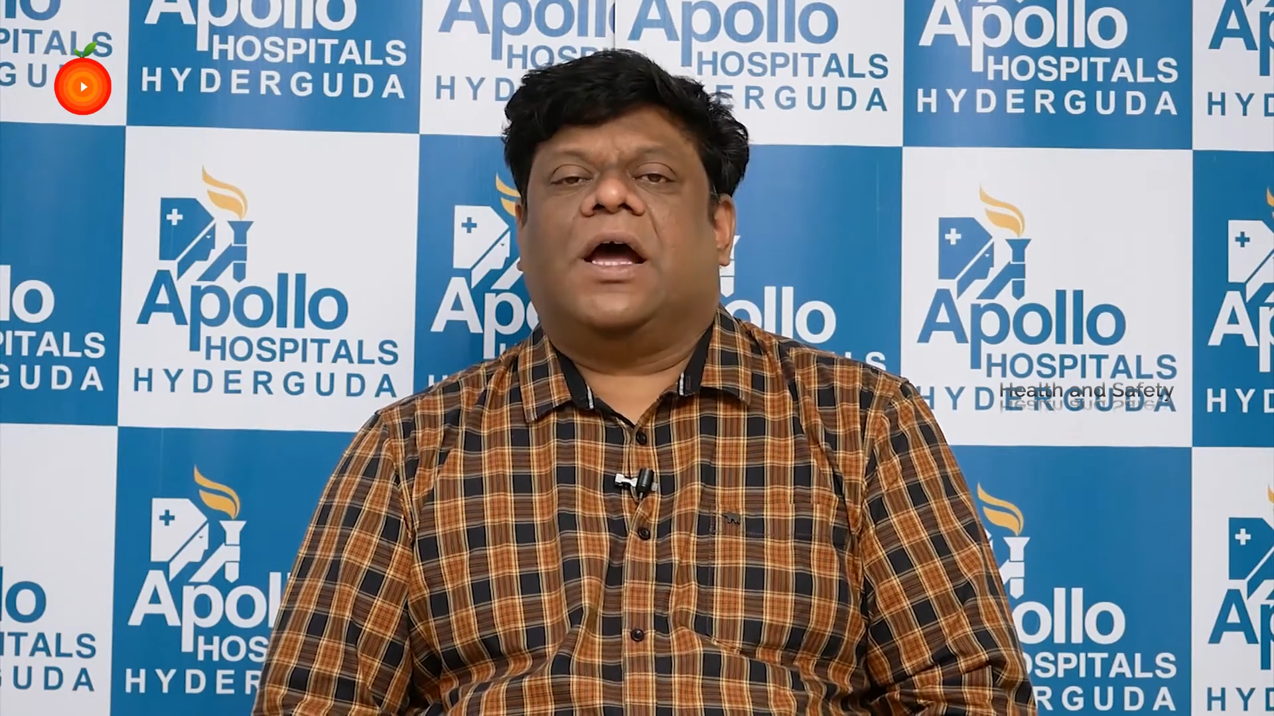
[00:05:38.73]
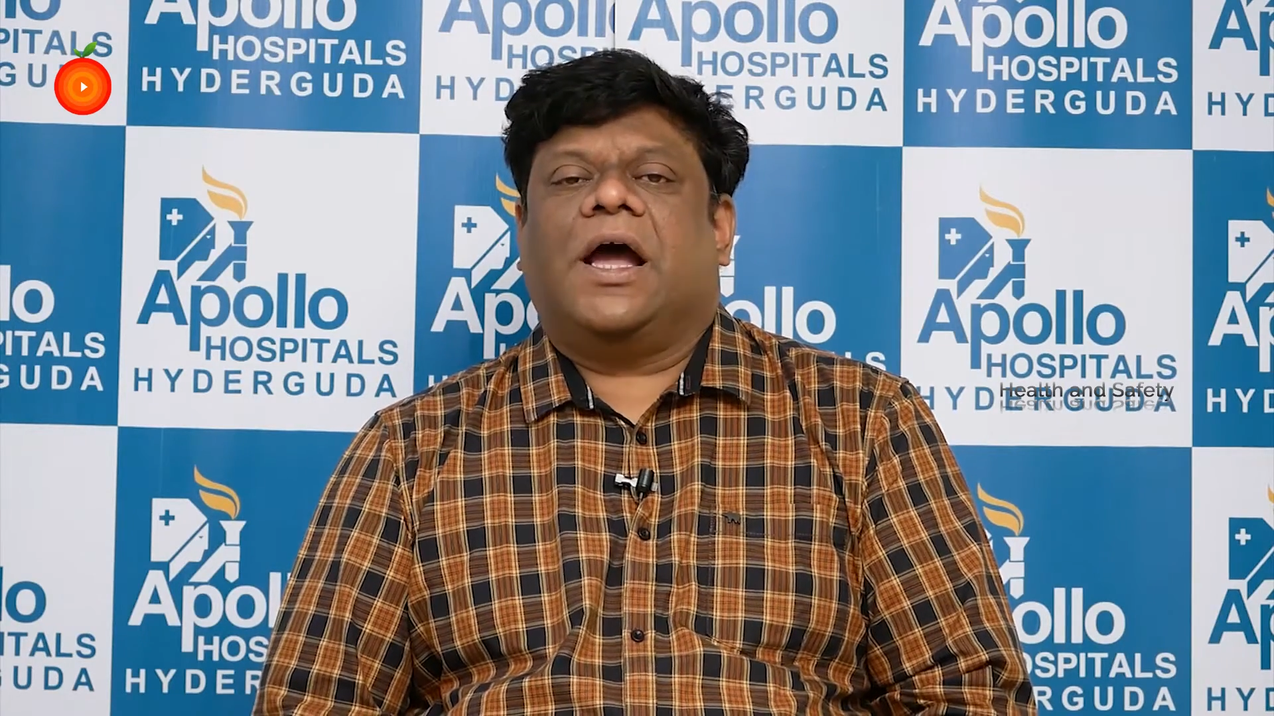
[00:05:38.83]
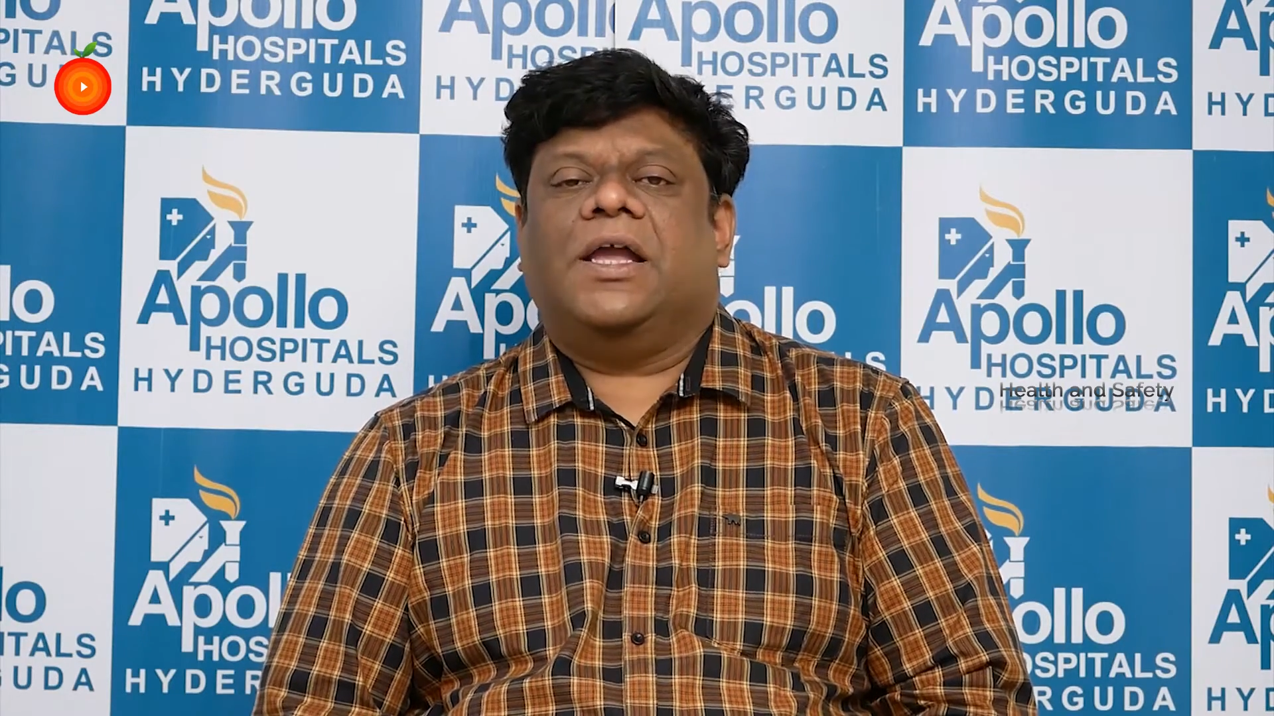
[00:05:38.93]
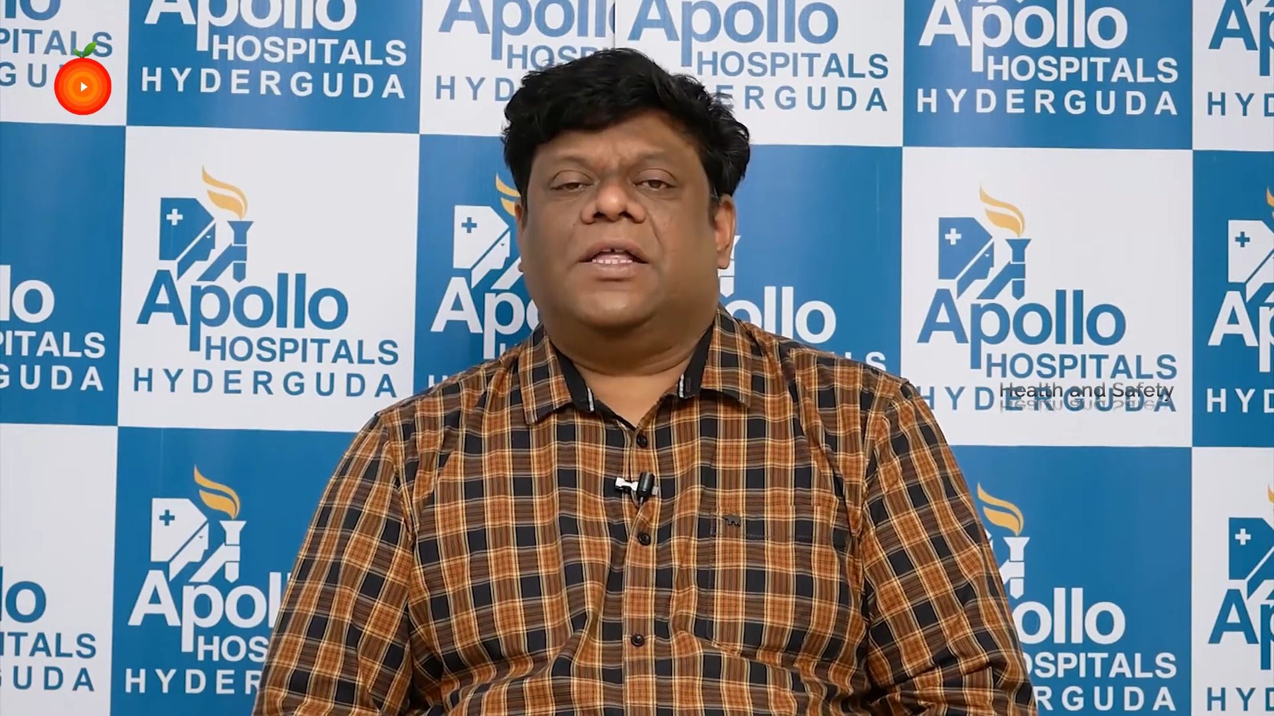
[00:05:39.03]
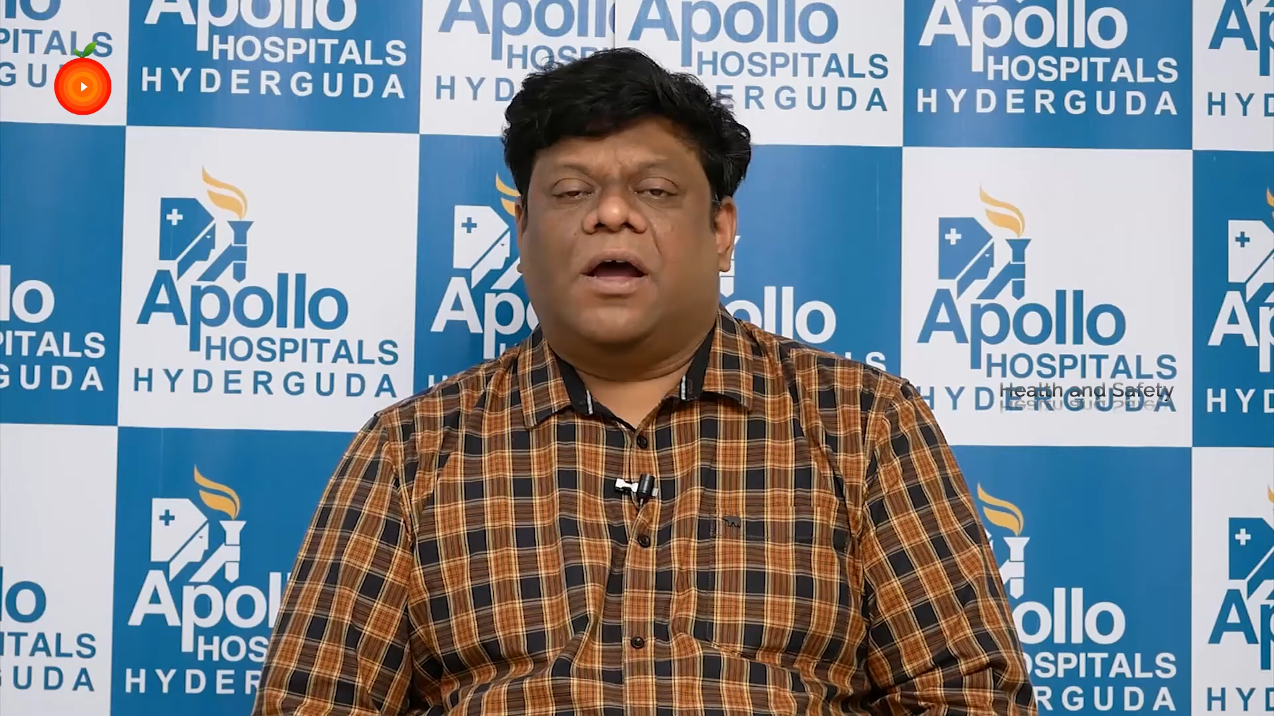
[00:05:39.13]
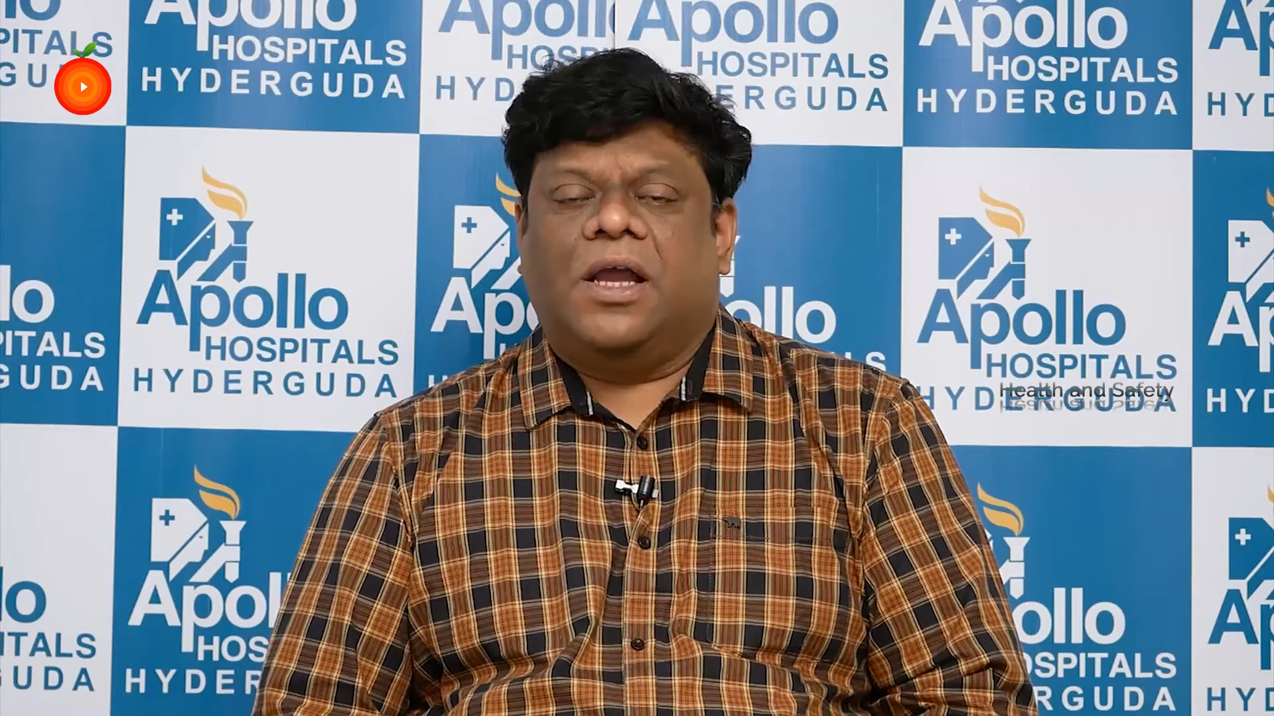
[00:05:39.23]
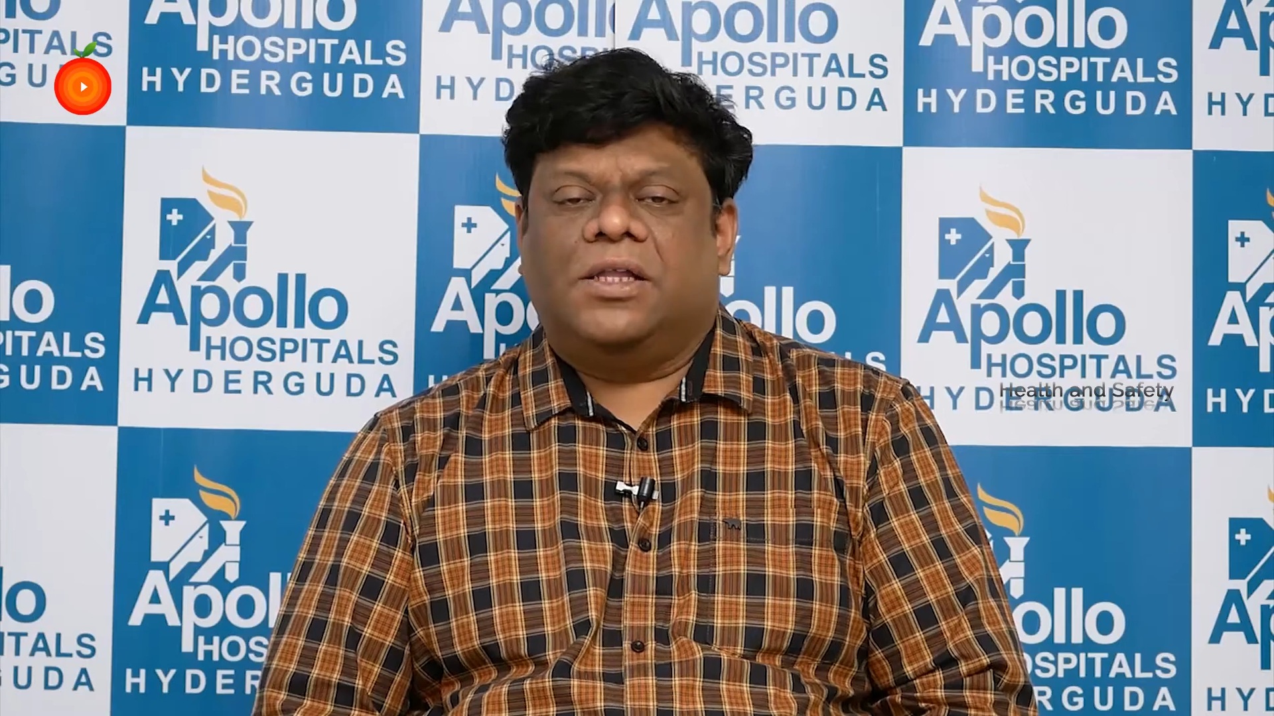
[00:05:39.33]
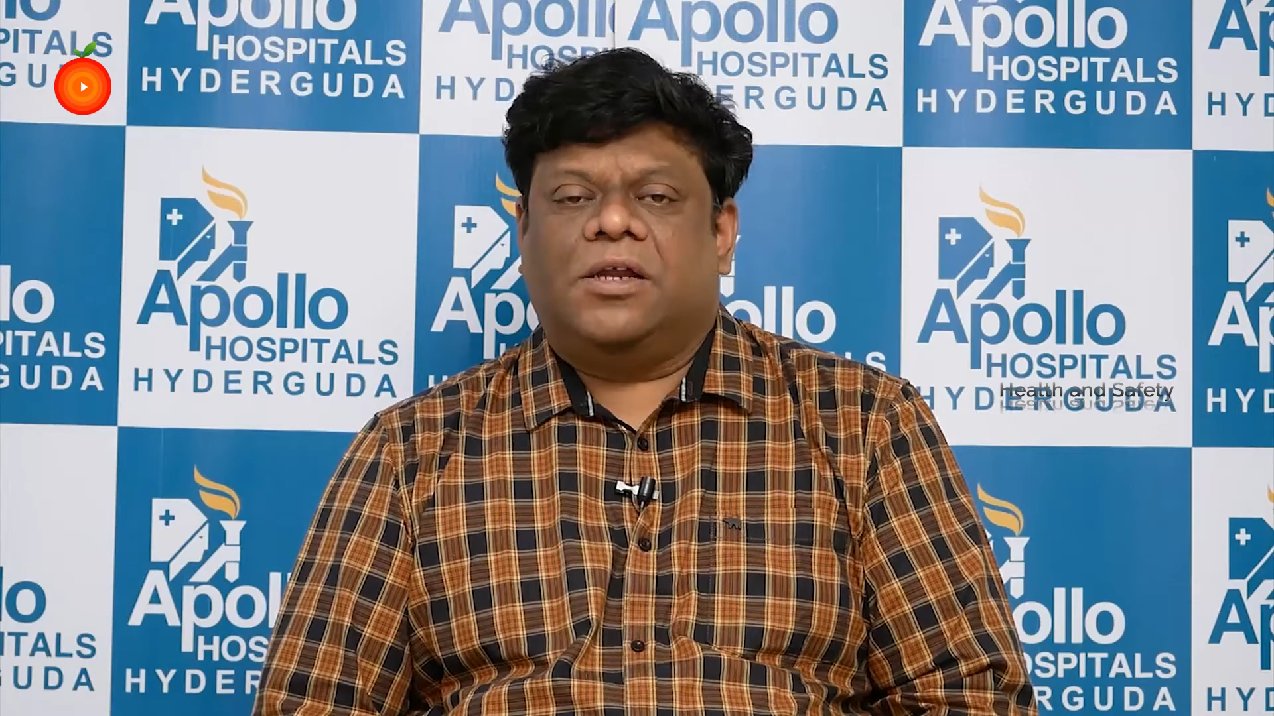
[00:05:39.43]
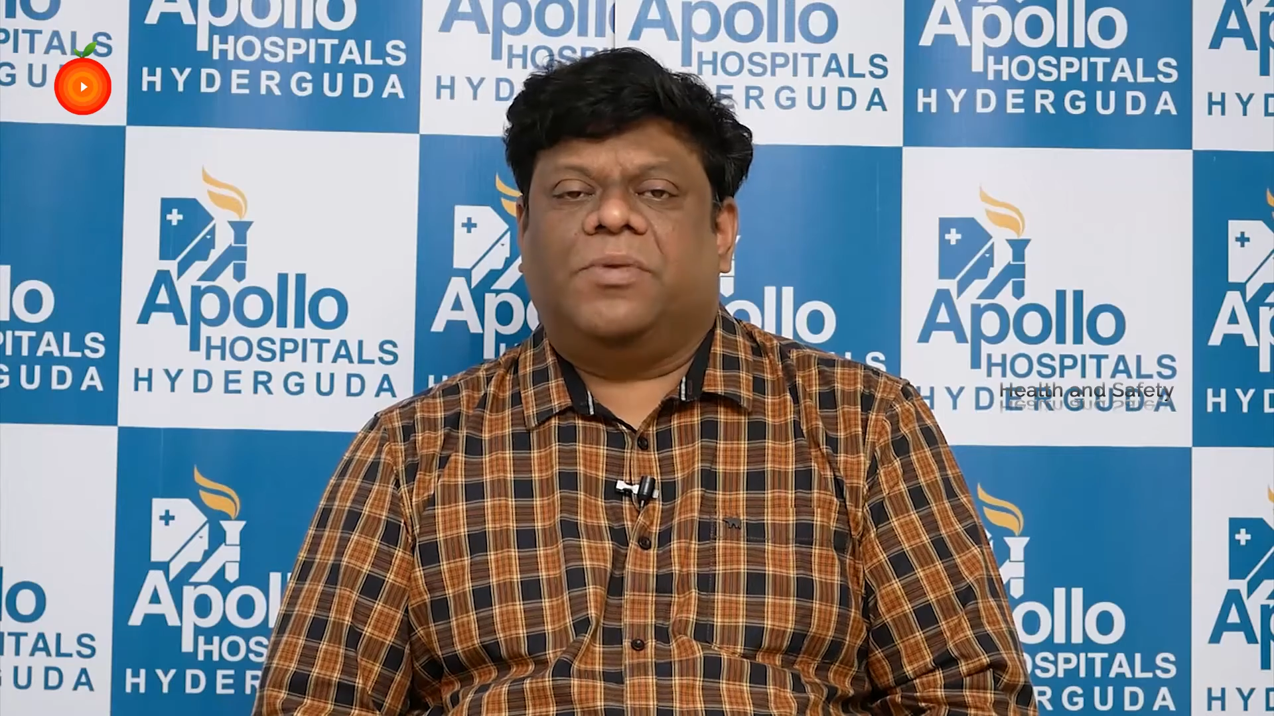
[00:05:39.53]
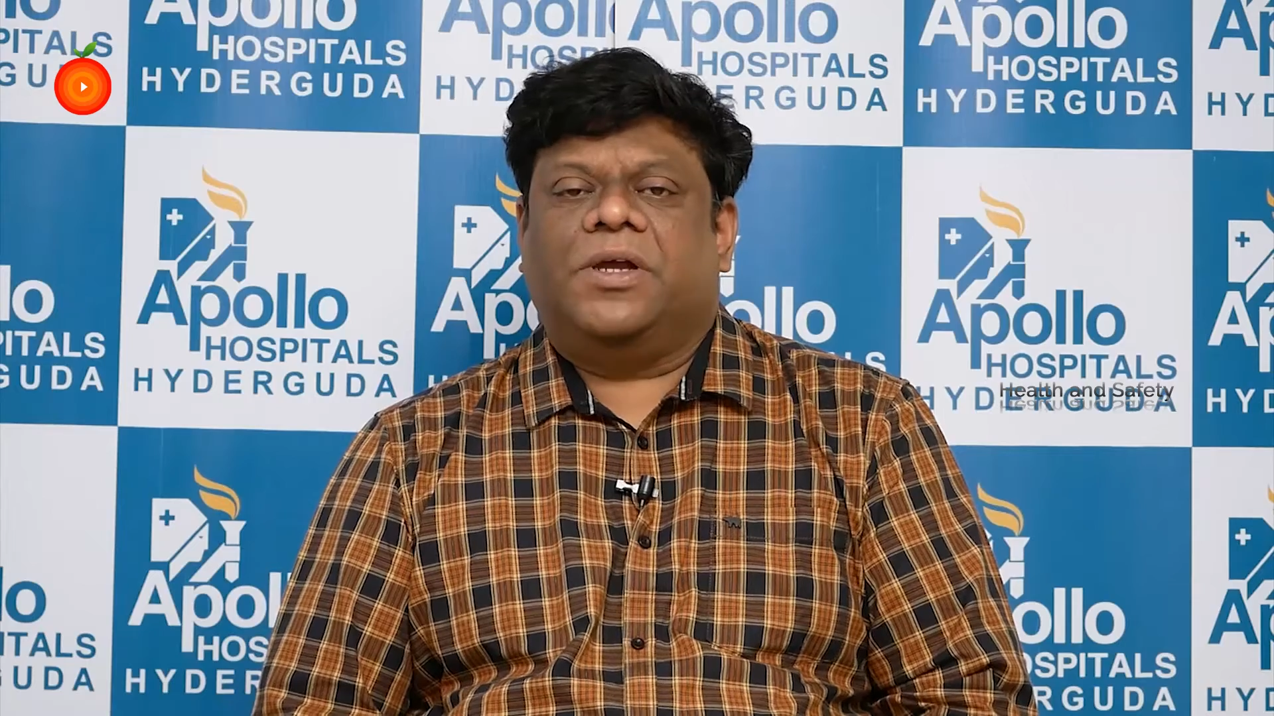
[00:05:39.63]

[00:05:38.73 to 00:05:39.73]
either